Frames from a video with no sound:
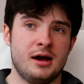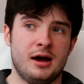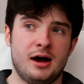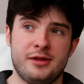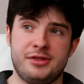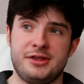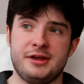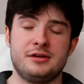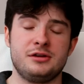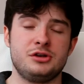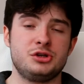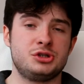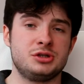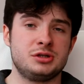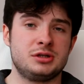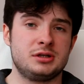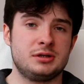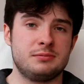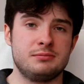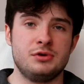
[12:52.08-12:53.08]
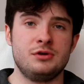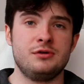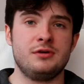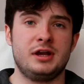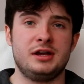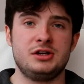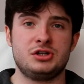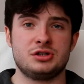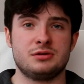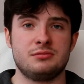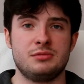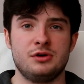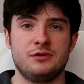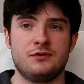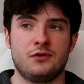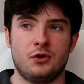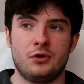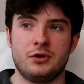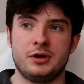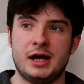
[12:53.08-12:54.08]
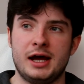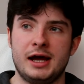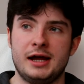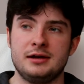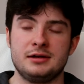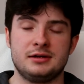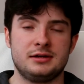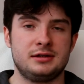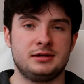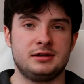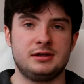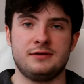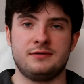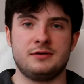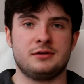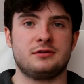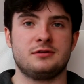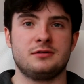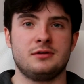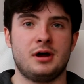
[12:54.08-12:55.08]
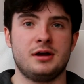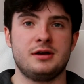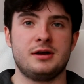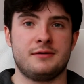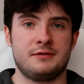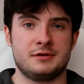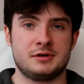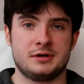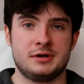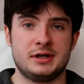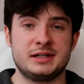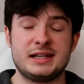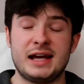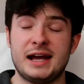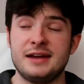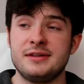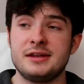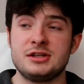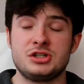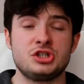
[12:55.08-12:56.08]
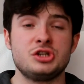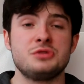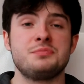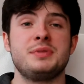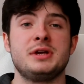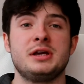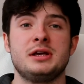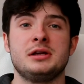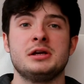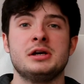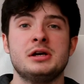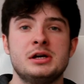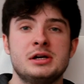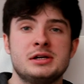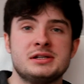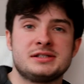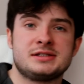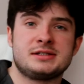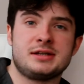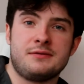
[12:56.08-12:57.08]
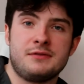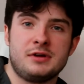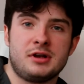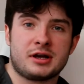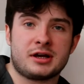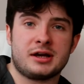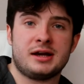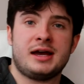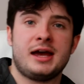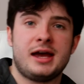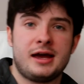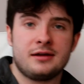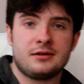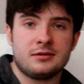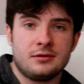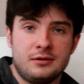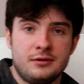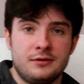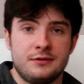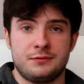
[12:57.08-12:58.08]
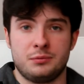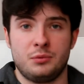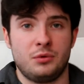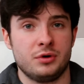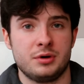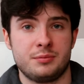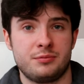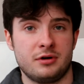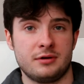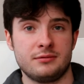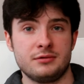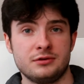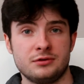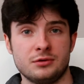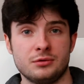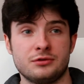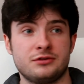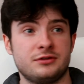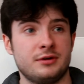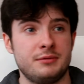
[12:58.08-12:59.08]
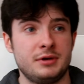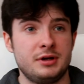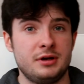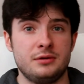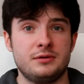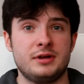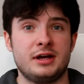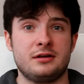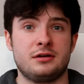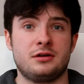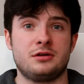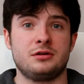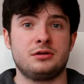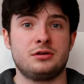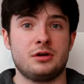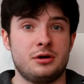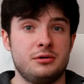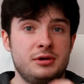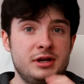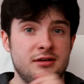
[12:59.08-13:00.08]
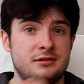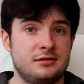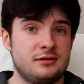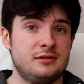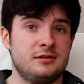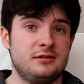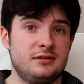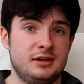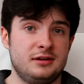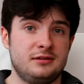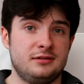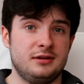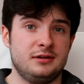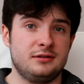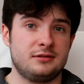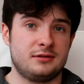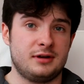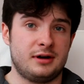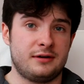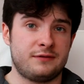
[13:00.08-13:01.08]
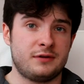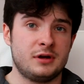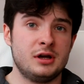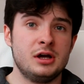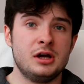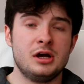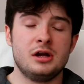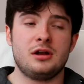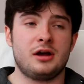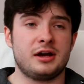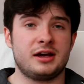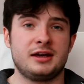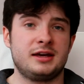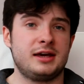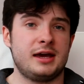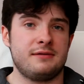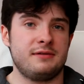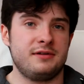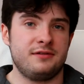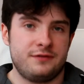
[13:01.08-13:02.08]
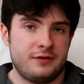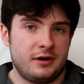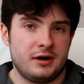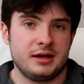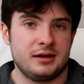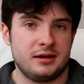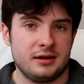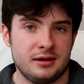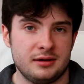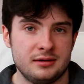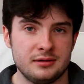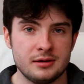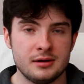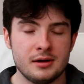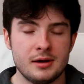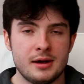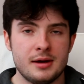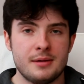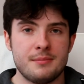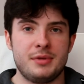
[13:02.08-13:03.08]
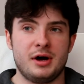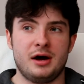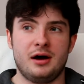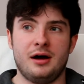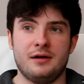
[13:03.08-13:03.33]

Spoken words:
I think he should move on and give it to another director, and there should be someone like a head of Warner Brothers or something that can go into the DC stuff, like a Kevin Feige, but